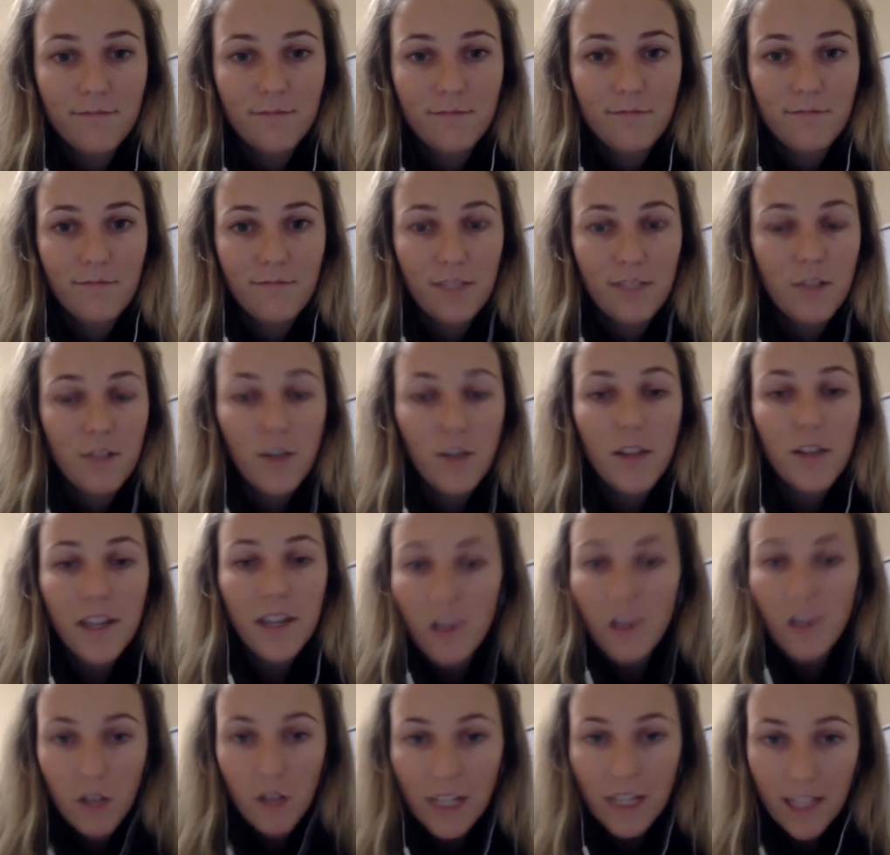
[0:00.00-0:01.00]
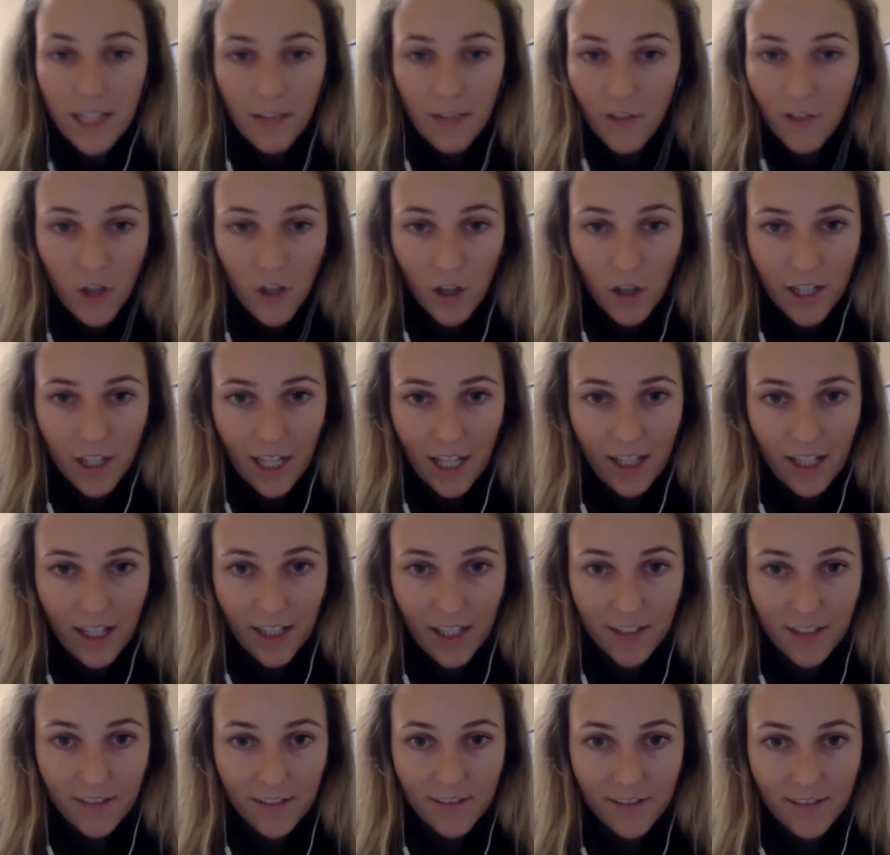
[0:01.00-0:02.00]
It's not like you can never not get
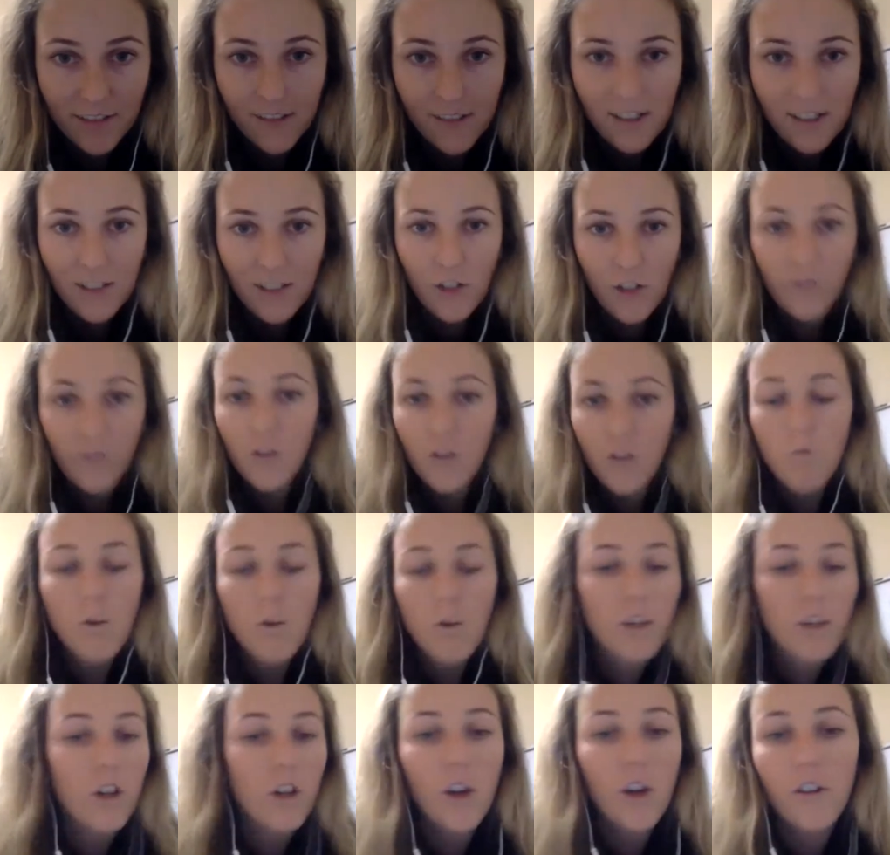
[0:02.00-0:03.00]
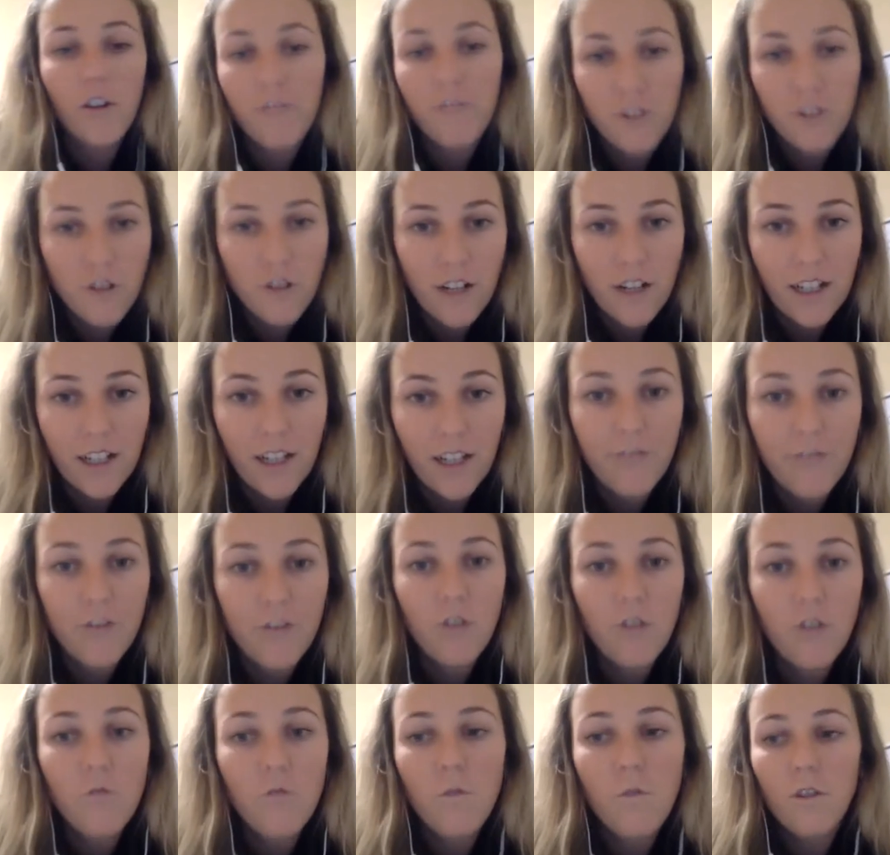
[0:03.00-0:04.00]
it. So if you want to go to retreat, if
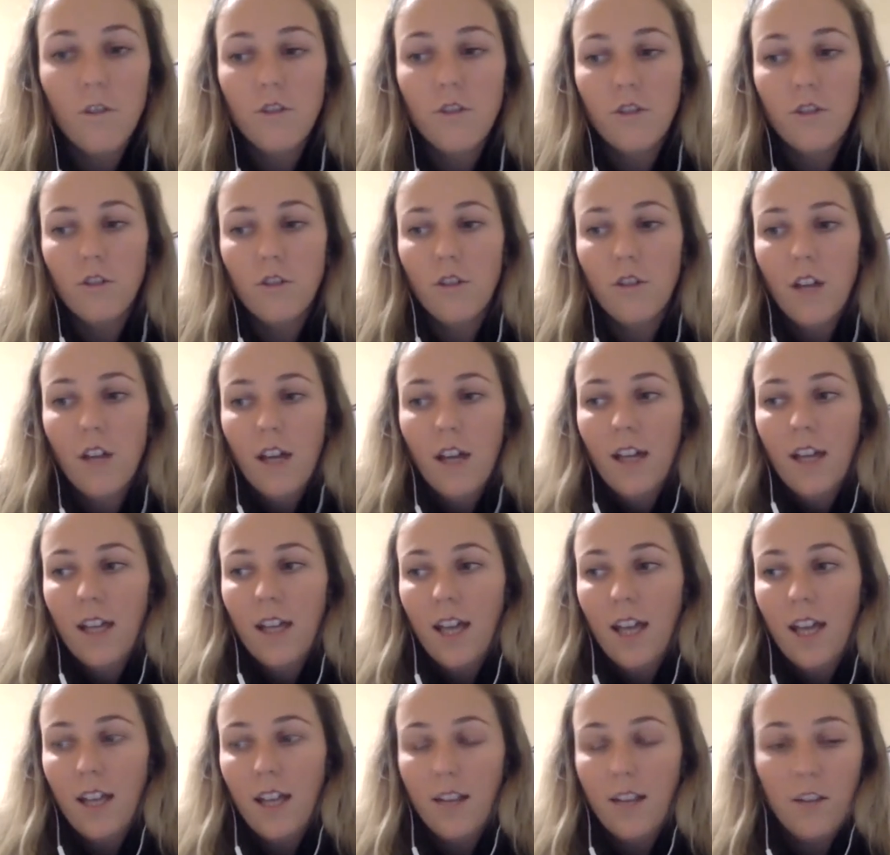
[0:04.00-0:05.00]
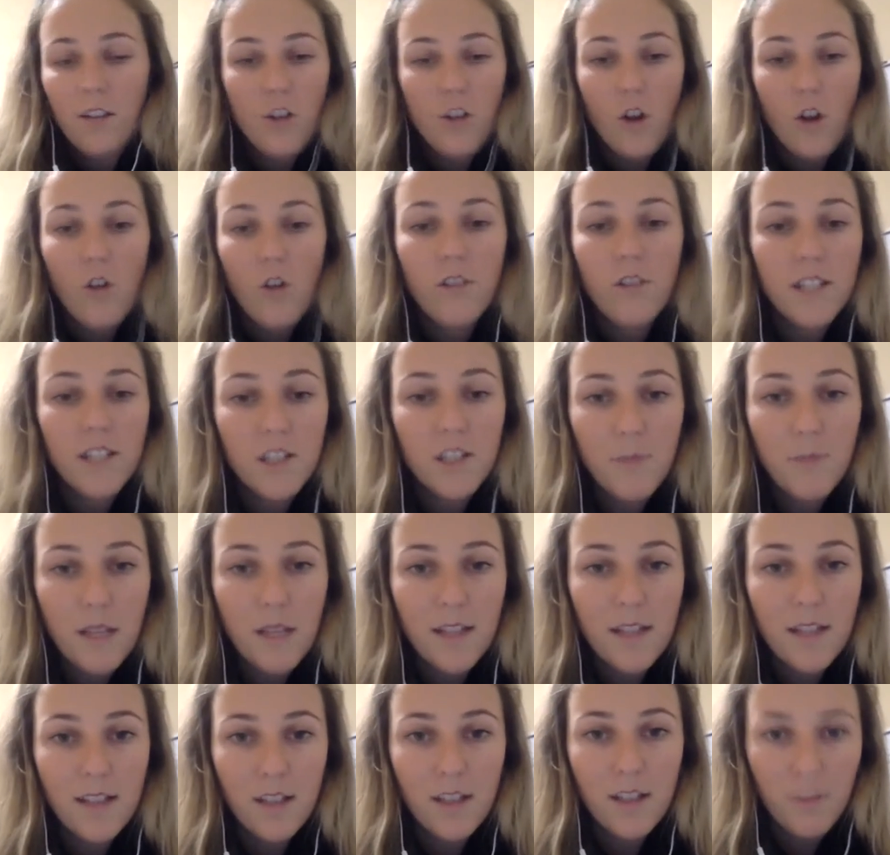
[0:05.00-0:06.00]
you want to get you know all
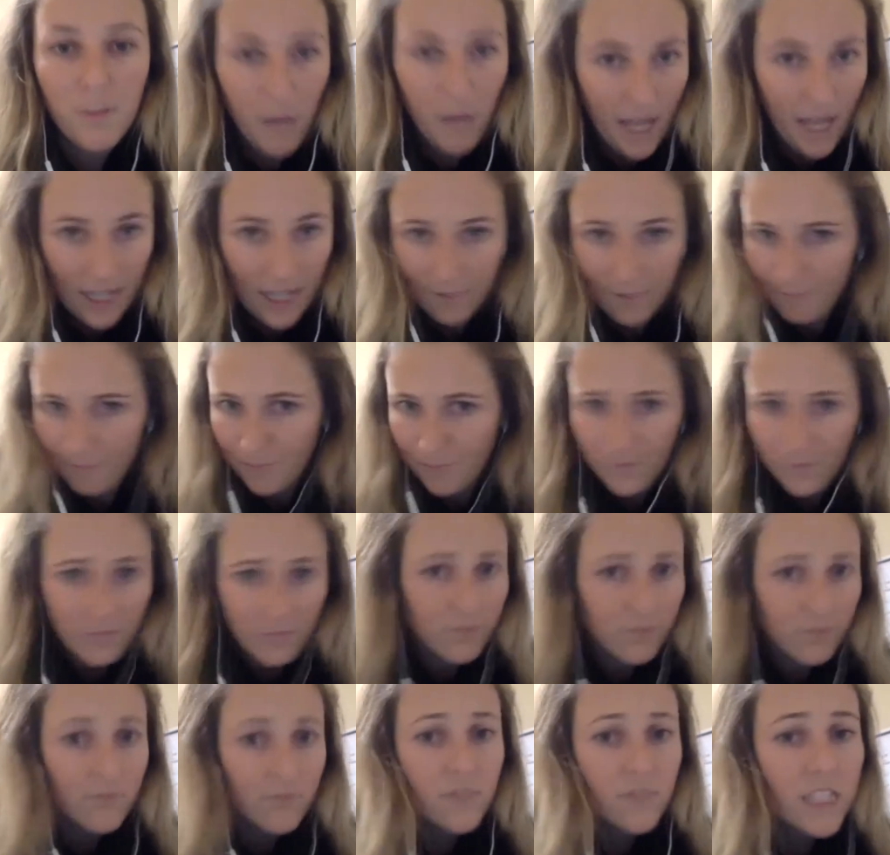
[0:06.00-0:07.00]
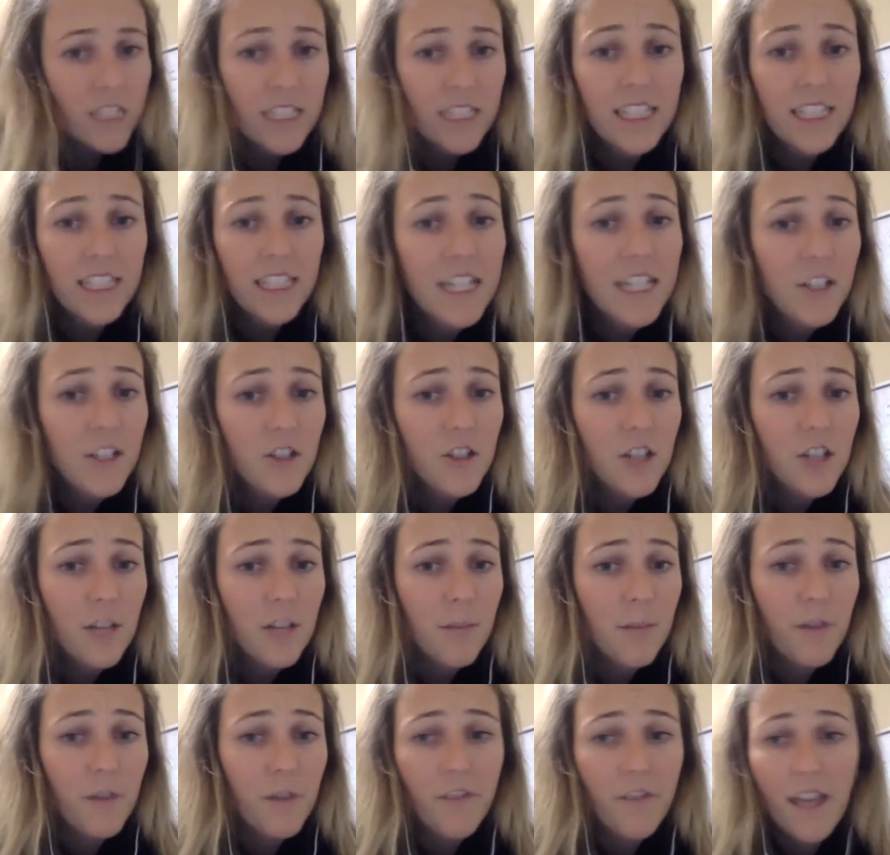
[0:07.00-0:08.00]
expenses paid,
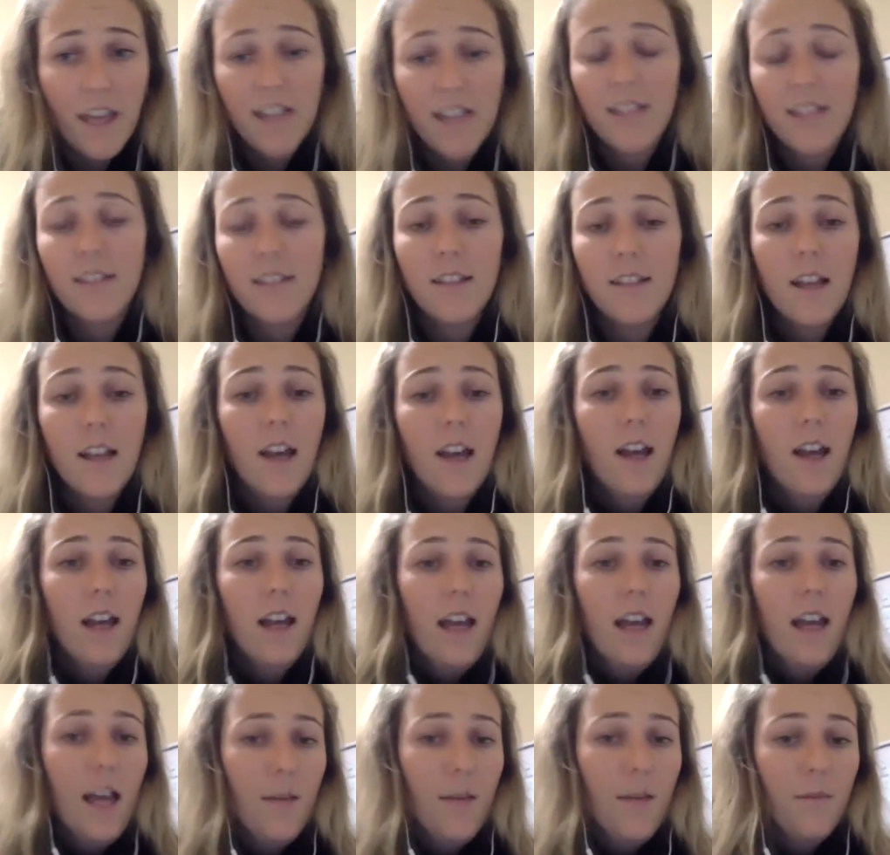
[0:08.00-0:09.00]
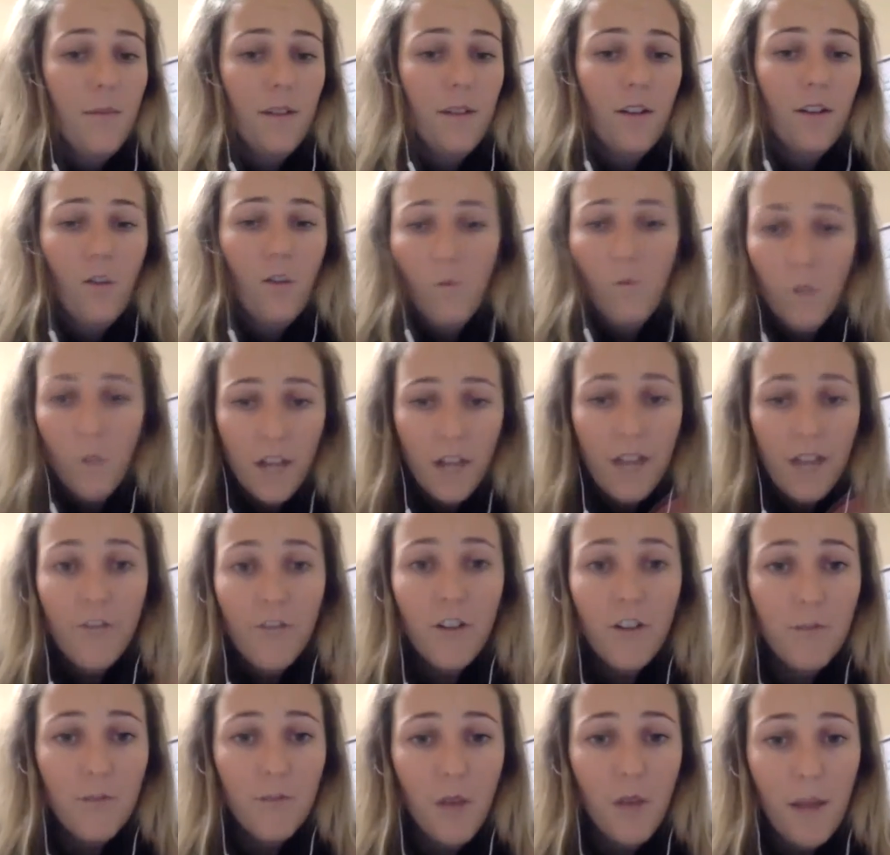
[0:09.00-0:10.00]
leadership events, um, or
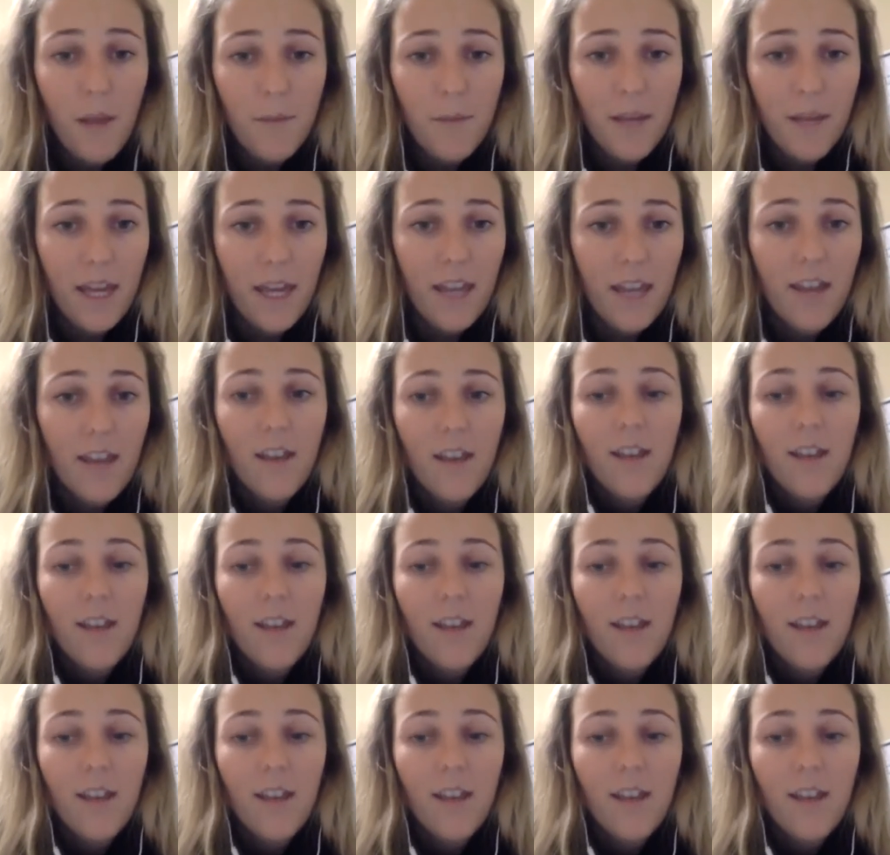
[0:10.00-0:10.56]
whatever it might be,